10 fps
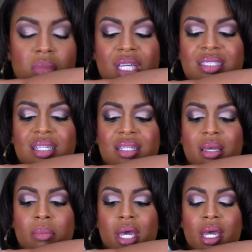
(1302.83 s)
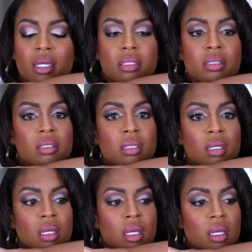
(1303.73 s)
That's not that bad.
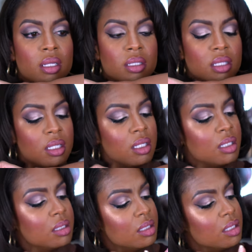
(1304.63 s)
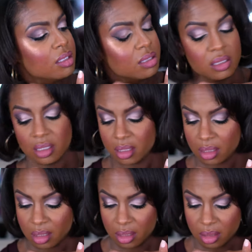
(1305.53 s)
Then this
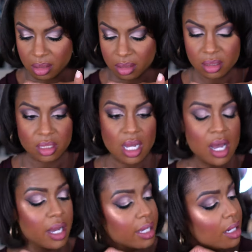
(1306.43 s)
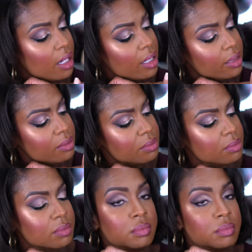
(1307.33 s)
is ion.